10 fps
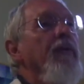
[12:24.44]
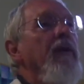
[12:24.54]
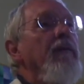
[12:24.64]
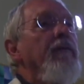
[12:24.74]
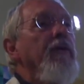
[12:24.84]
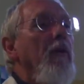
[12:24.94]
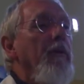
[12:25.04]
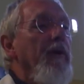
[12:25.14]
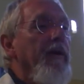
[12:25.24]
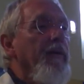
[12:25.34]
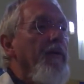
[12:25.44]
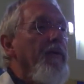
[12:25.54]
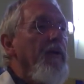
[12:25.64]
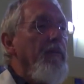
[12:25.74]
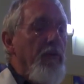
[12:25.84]
isn't it? Phenomena
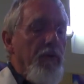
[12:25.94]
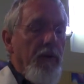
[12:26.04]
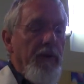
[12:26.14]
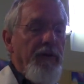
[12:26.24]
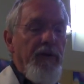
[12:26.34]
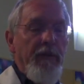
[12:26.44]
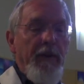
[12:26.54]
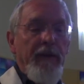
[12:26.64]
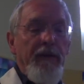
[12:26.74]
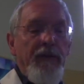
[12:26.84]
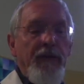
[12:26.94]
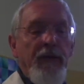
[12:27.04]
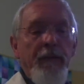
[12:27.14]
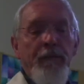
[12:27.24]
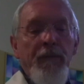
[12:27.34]
exist in mutual
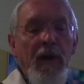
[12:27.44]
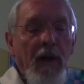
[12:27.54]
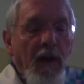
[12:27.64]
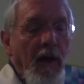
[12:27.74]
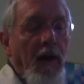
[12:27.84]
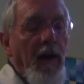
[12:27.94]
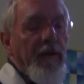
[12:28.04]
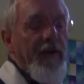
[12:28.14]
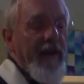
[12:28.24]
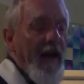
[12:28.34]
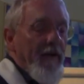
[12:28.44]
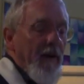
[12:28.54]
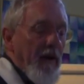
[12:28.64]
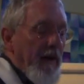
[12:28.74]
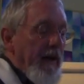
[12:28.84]
interdependence.
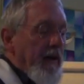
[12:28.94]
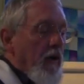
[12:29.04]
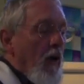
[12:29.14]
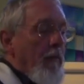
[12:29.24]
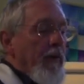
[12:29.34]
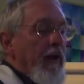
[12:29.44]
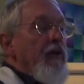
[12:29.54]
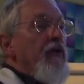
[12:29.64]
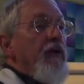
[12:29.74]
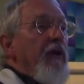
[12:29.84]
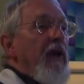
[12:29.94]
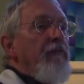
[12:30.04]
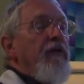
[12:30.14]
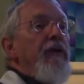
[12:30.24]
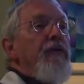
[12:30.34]
Together, in combination, they
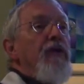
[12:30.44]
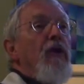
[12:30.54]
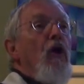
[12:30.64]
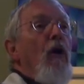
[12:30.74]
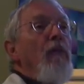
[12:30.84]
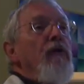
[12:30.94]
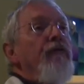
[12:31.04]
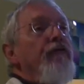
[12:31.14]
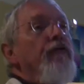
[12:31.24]
produce a common